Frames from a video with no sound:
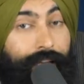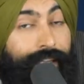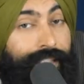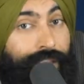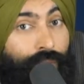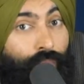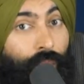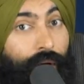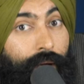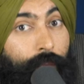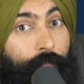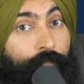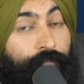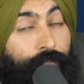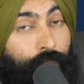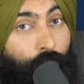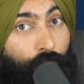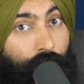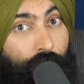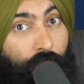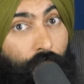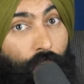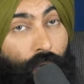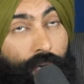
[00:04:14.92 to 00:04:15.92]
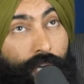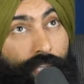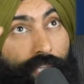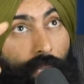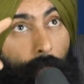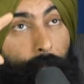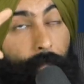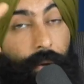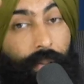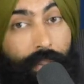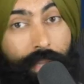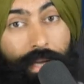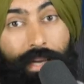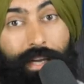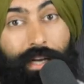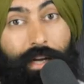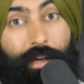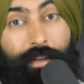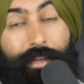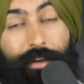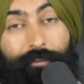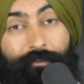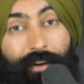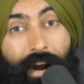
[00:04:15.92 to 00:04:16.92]
guess what? When you look at the
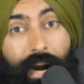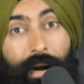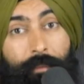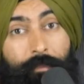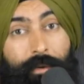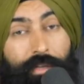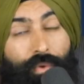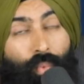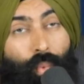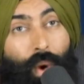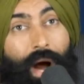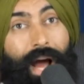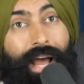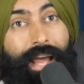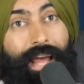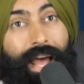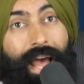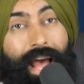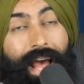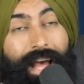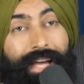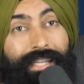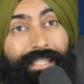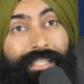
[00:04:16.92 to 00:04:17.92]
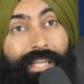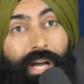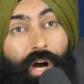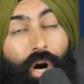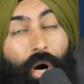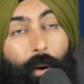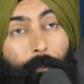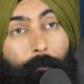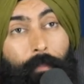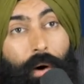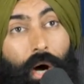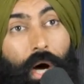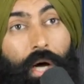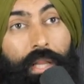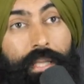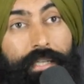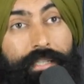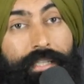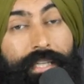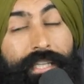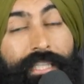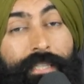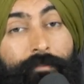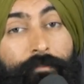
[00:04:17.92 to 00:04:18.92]
political environment, why has our
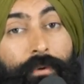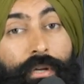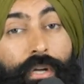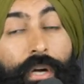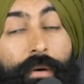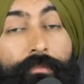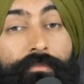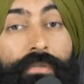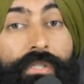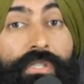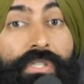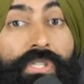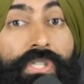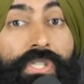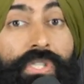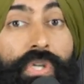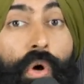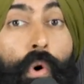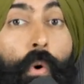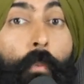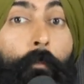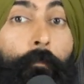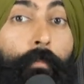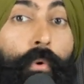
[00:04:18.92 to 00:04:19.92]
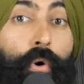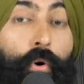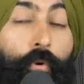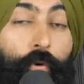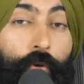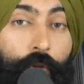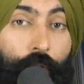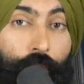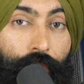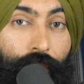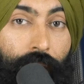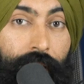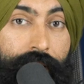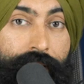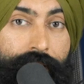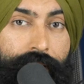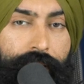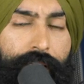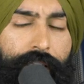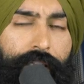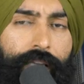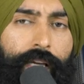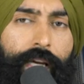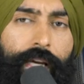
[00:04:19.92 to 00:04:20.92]
politics become so
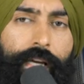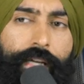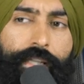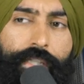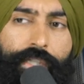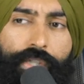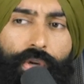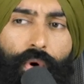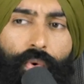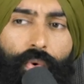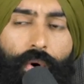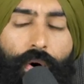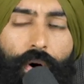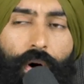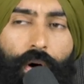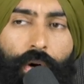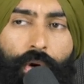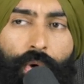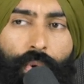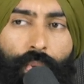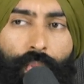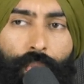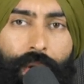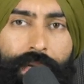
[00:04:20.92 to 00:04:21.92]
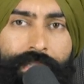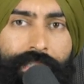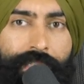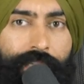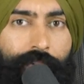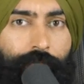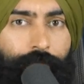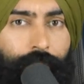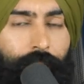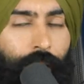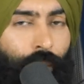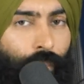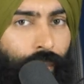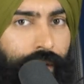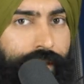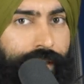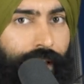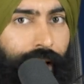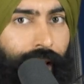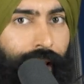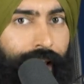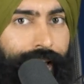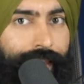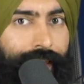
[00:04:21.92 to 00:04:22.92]
polarizing, so aggressive? It
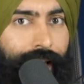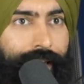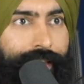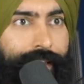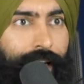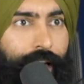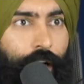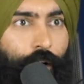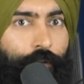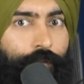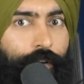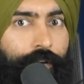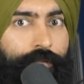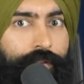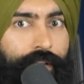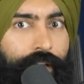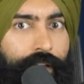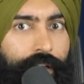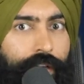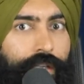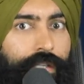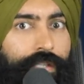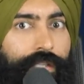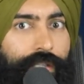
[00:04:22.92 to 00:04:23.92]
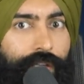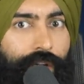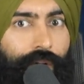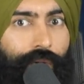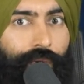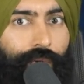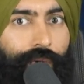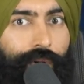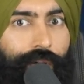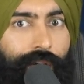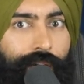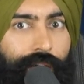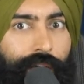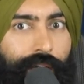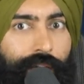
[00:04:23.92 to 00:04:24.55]
wasn't like that 10 or 15 years ago.